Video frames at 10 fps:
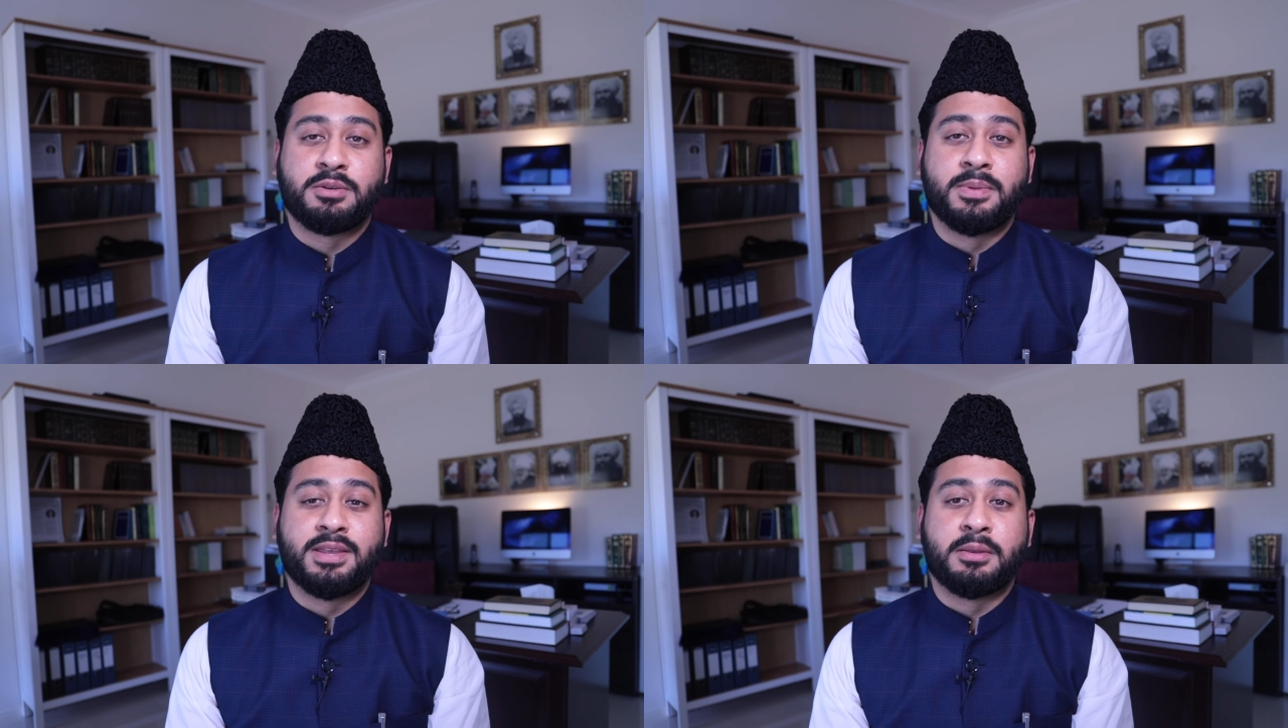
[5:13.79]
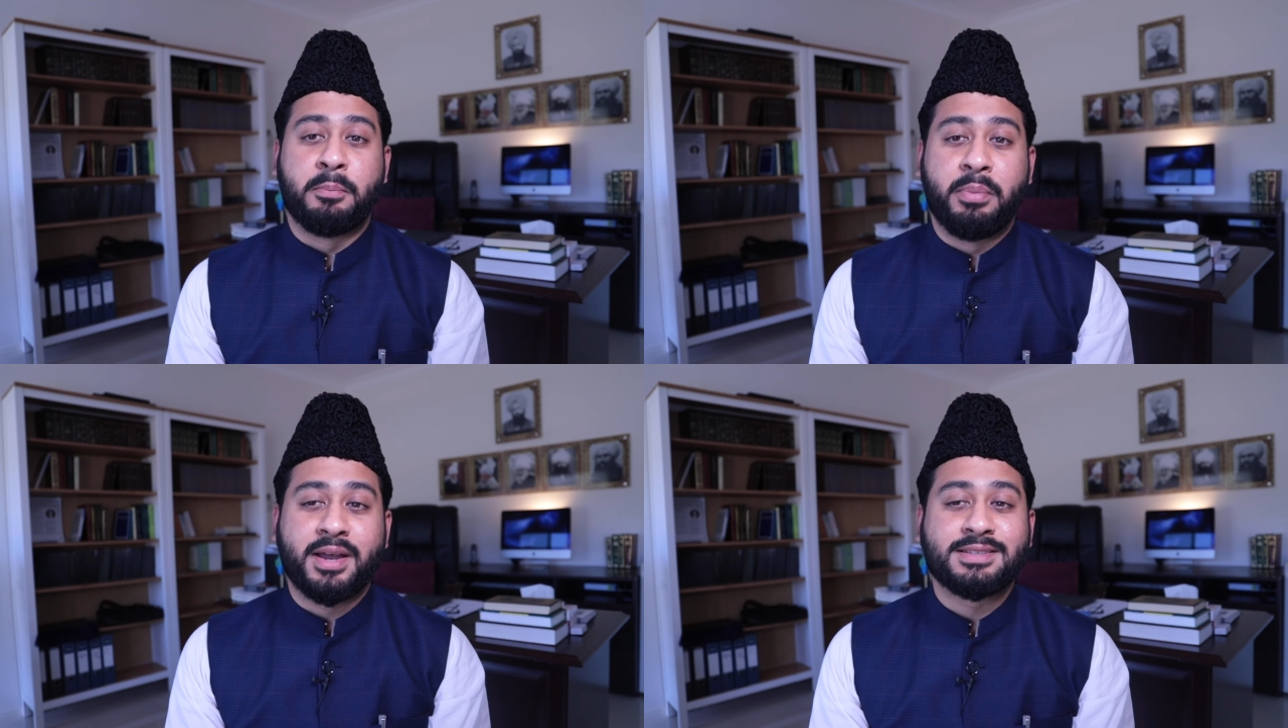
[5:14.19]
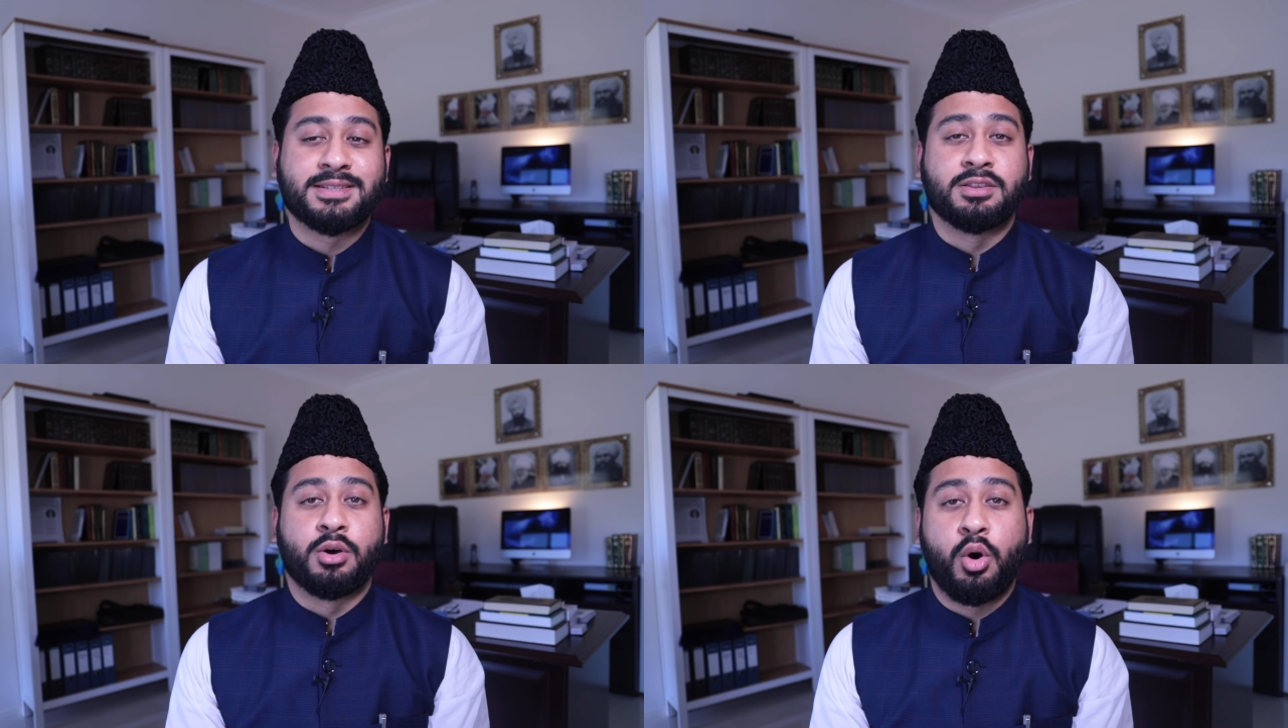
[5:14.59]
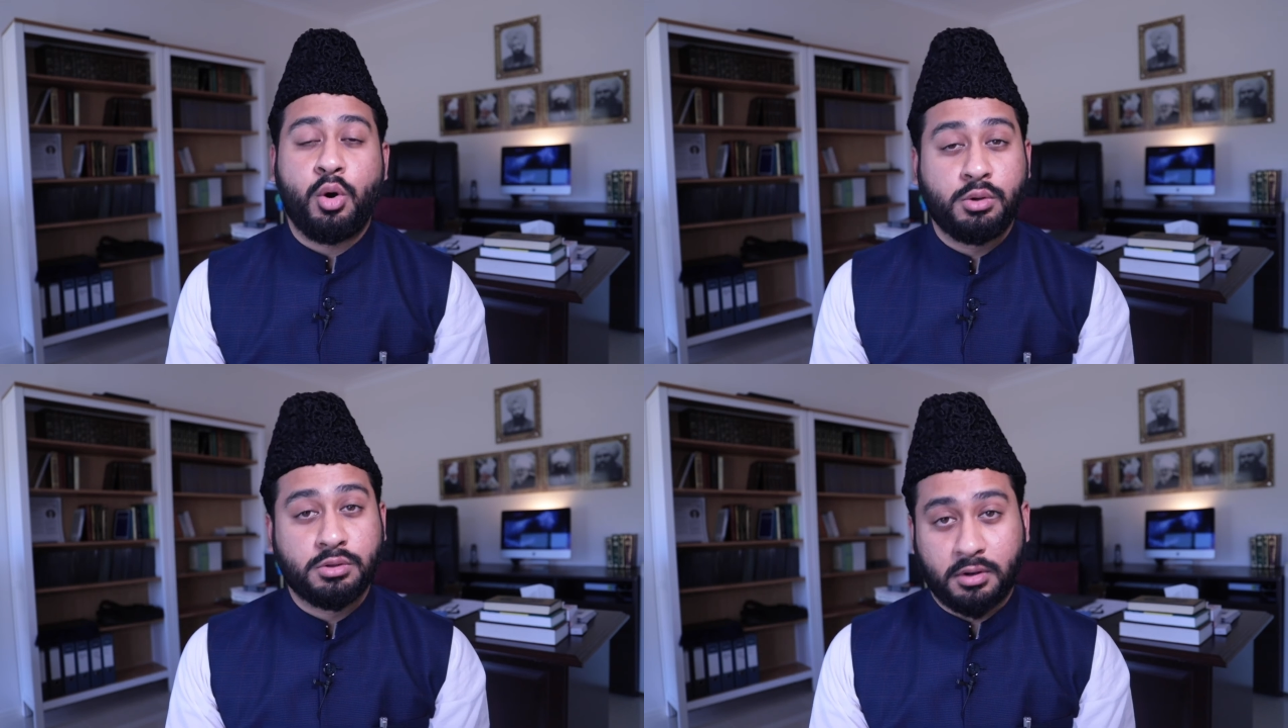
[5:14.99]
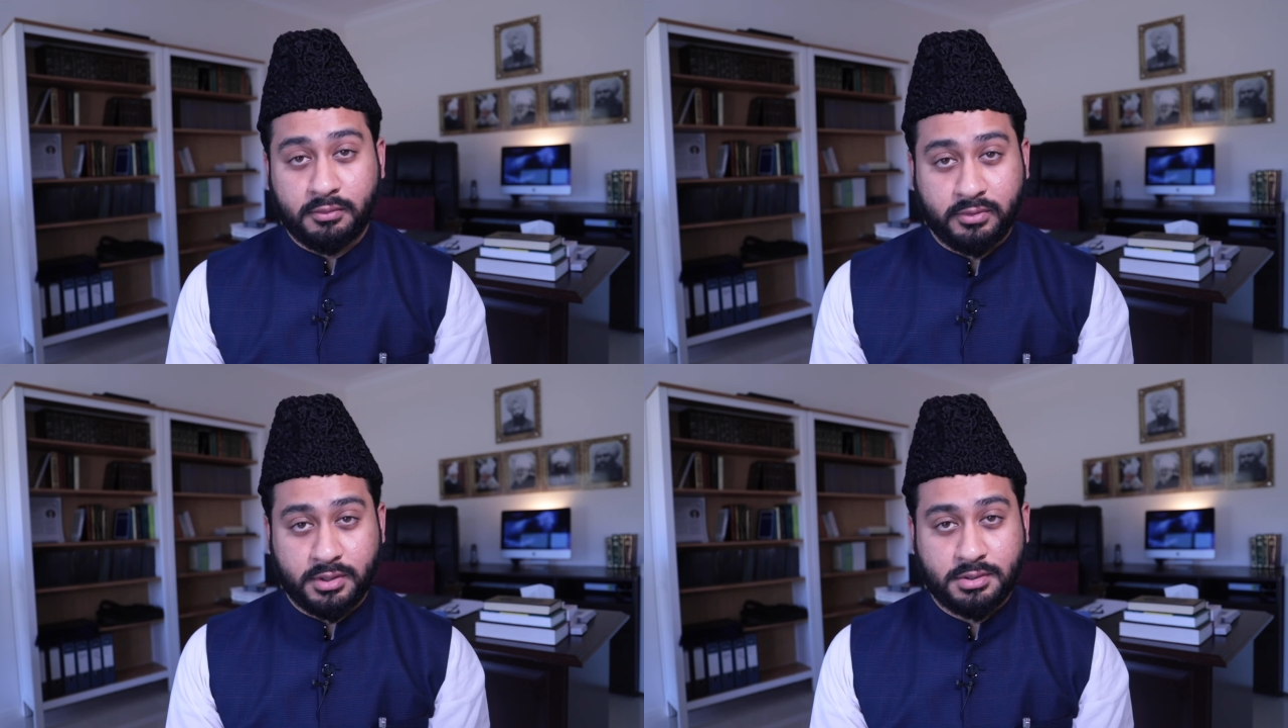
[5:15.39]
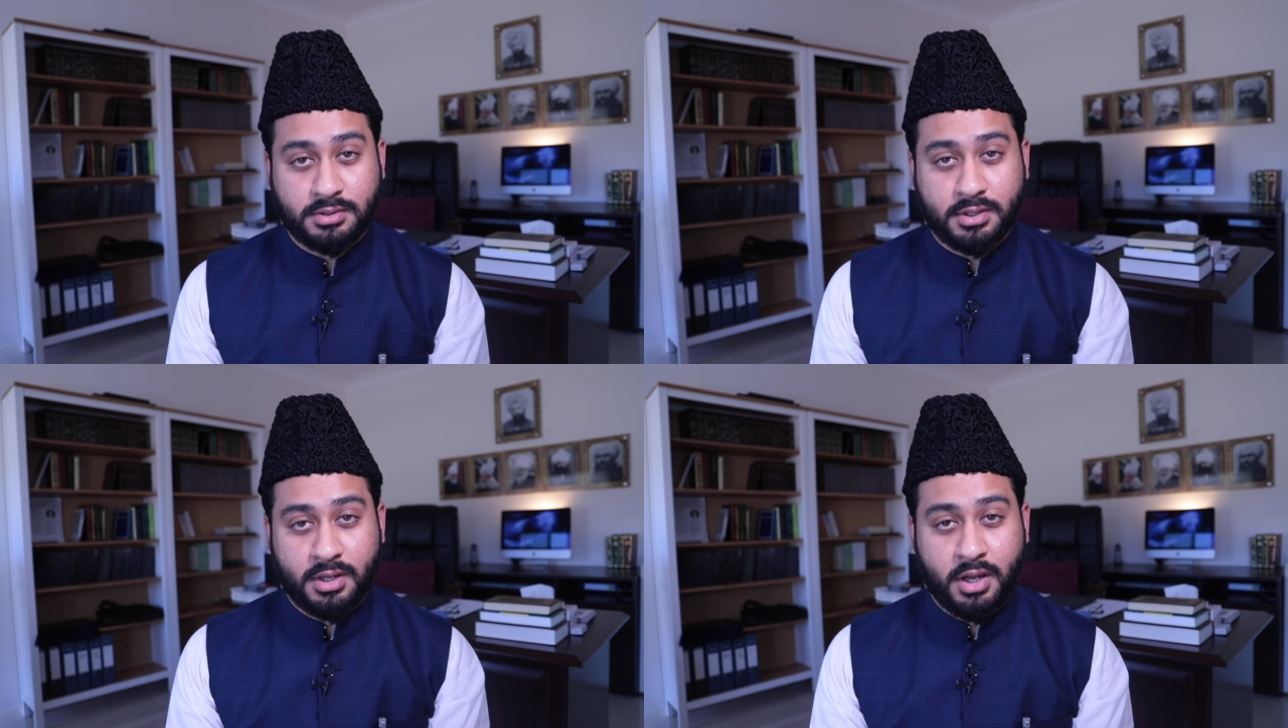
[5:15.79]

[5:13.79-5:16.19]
to be the best in the whole conference.